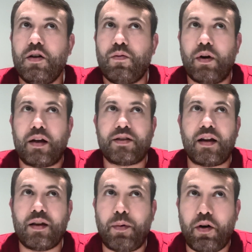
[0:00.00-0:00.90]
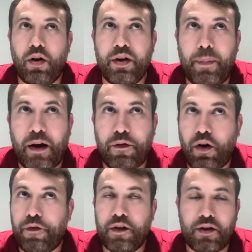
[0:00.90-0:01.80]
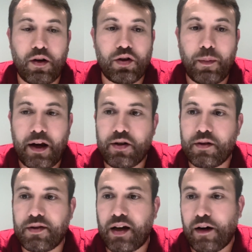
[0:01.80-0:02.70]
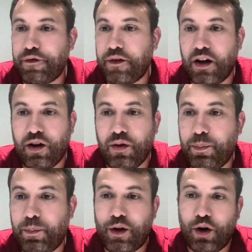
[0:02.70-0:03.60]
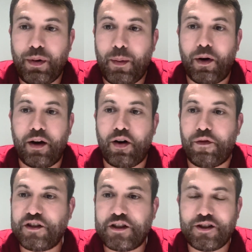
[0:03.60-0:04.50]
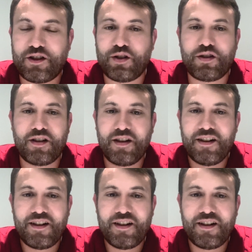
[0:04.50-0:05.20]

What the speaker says: We're excited about all the back office automation stuff, people in offices just